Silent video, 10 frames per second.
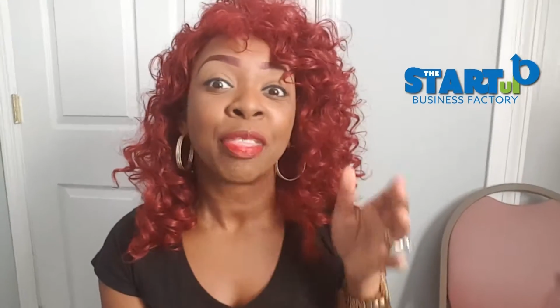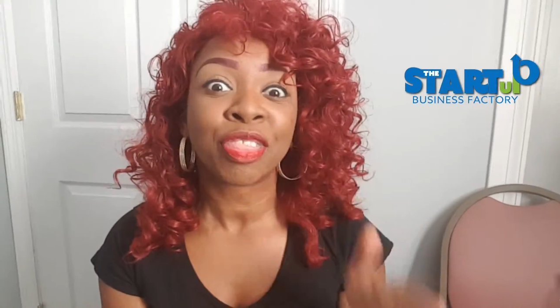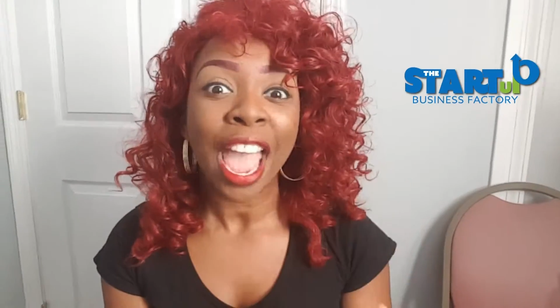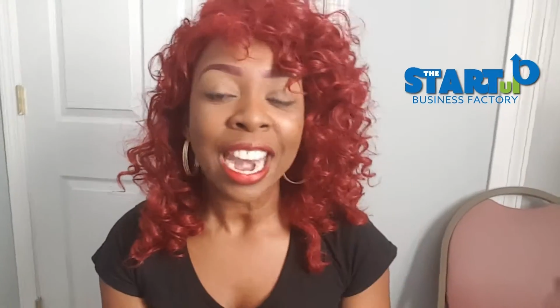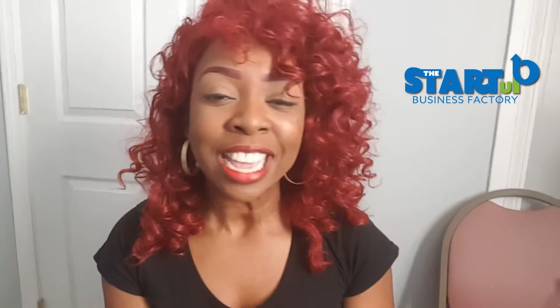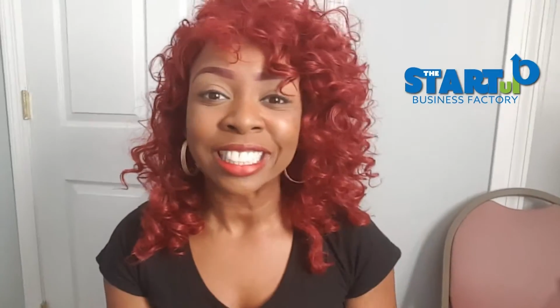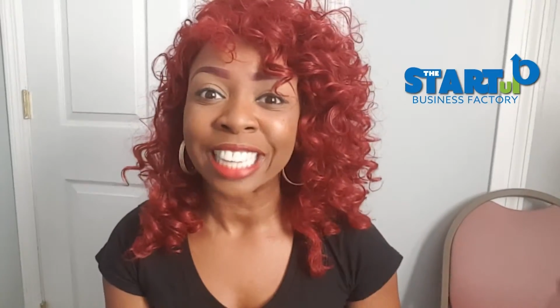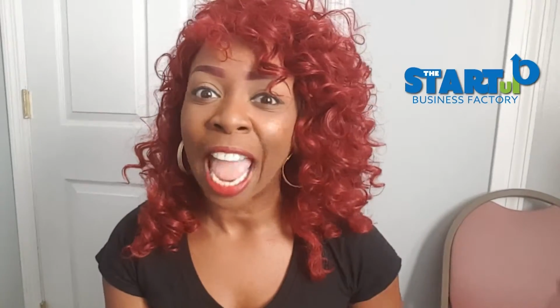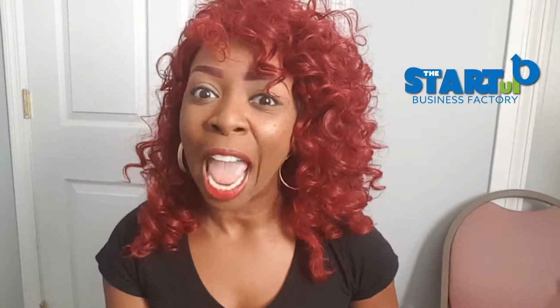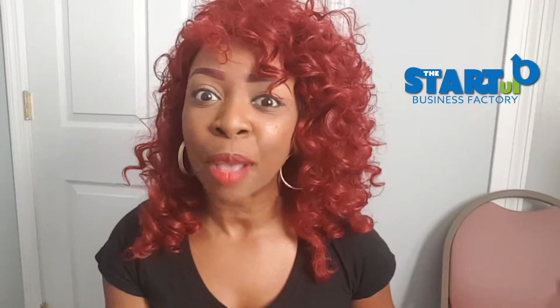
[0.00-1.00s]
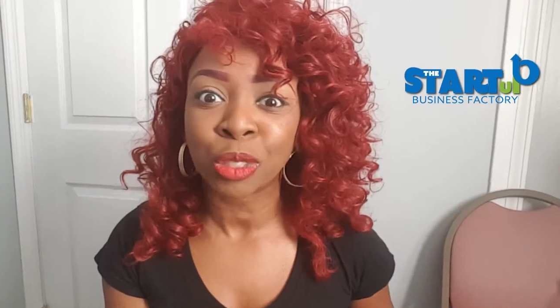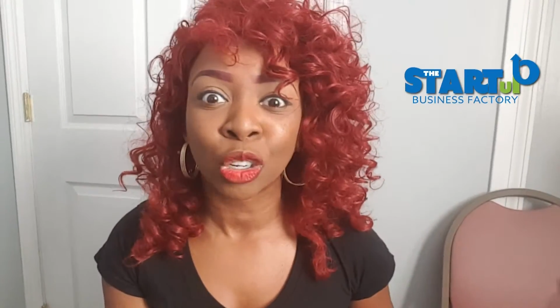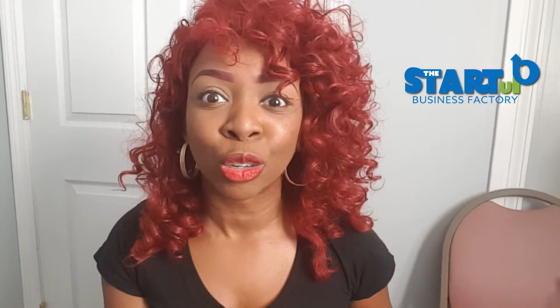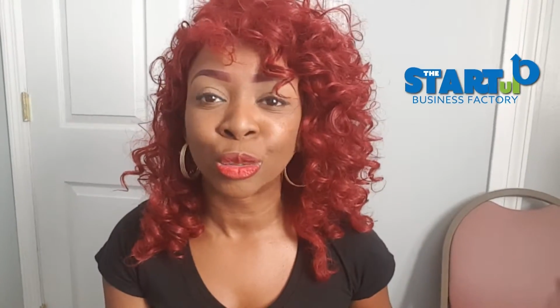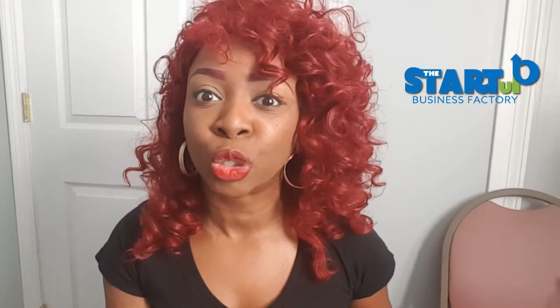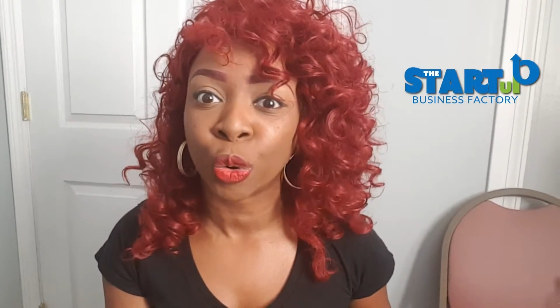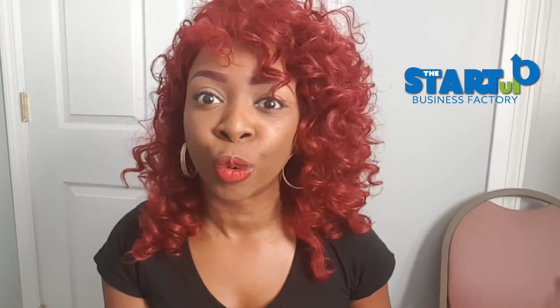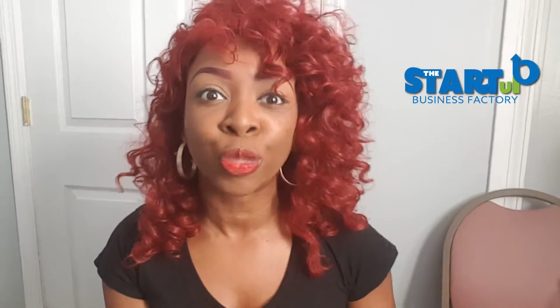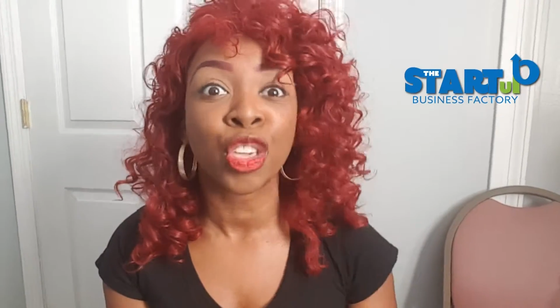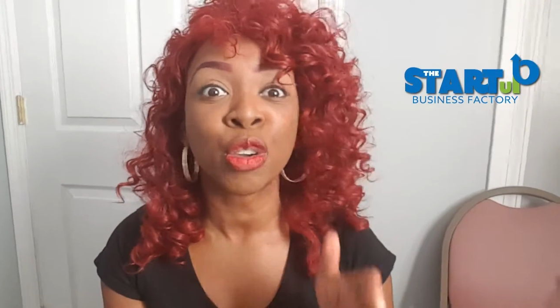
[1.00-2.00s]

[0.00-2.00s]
and that is the absolute truth.